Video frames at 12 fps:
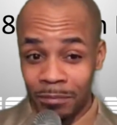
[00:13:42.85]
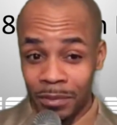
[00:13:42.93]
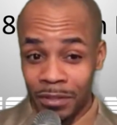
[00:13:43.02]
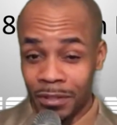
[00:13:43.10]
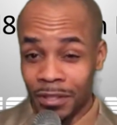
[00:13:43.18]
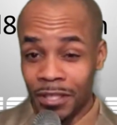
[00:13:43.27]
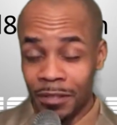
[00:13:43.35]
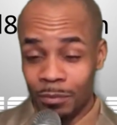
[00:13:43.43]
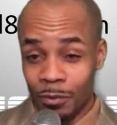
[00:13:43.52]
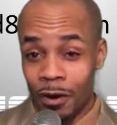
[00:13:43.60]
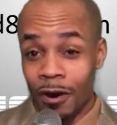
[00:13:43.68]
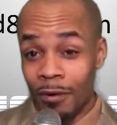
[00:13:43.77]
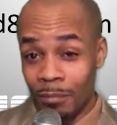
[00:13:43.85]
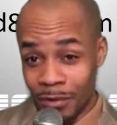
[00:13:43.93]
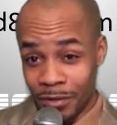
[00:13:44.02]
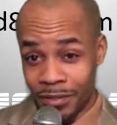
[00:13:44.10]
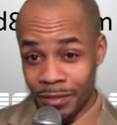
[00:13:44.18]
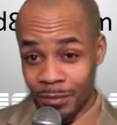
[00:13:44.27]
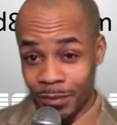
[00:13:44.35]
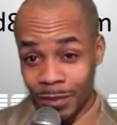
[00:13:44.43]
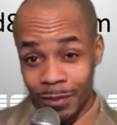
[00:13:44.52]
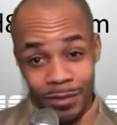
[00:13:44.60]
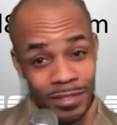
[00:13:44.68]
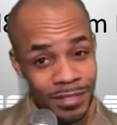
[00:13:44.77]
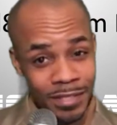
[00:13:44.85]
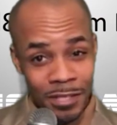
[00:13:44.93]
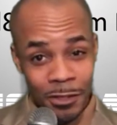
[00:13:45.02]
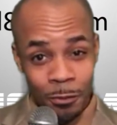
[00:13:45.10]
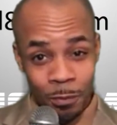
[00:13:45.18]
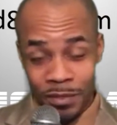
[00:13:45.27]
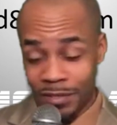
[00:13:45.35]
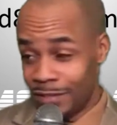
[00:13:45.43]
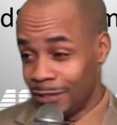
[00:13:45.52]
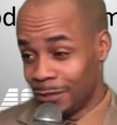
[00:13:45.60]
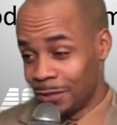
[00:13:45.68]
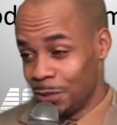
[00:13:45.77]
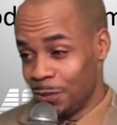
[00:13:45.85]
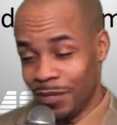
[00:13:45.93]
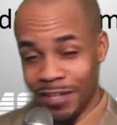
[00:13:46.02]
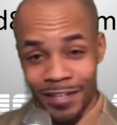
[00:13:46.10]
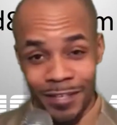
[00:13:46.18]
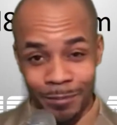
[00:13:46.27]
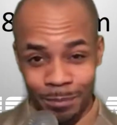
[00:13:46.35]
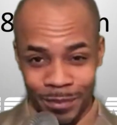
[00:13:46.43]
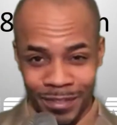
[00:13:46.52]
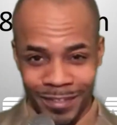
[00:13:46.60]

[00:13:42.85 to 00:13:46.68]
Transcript: but Club Walmart will only stay open until 2 a.m.